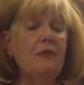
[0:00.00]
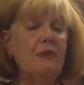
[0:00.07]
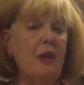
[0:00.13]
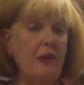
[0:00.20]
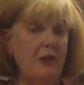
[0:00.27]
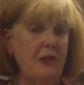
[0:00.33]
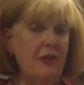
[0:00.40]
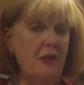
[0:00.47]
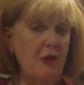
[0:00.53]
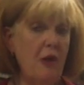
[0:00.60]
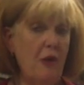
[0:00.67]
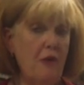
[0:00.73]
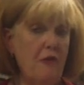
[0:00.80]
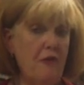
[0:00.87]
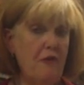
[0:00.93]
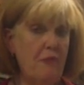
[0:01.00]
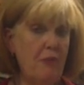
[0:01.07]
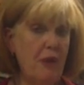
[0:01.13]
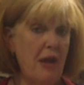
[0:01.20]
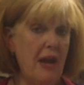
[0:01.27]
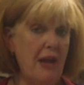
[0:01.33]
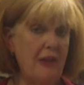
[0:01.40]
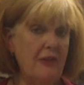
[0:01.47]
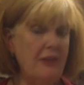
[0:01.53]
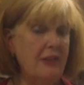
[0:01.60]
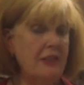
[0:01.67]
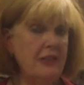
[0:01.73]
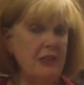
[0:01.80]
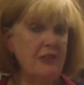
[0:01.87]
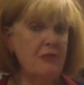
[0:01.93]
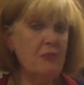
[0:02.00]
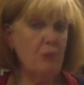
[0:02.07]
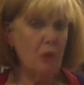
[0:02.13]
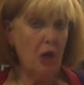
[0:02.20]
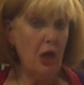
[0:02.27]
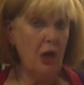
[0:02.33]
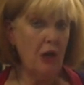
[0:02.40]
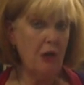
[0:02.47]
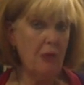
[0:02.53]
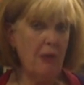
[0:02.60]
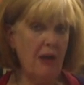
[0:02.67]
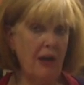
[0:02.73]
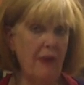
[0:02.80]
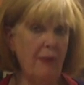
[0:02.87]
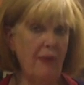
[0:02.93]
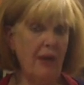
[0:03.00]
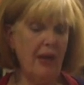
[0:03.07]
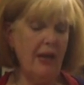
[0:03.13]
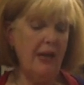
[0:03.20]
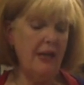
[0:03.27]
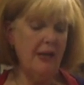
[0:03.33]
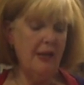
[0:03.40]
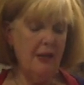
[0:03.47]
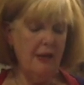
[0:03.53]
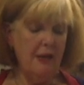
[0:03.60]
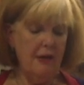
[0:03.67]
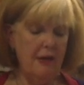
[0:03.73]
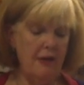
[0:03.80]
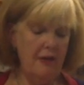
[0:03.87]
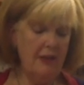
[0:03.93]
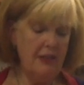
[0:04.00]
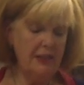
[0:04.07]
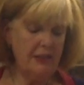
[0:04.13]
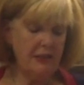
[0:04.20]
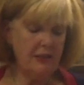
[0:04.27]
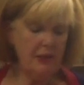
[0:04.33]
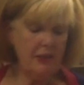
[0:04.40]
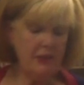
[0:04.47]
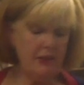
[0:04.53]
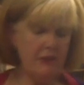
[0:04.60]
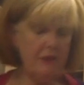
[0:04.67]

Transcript: done in a loaf of bread. It didn't work, by the way. It's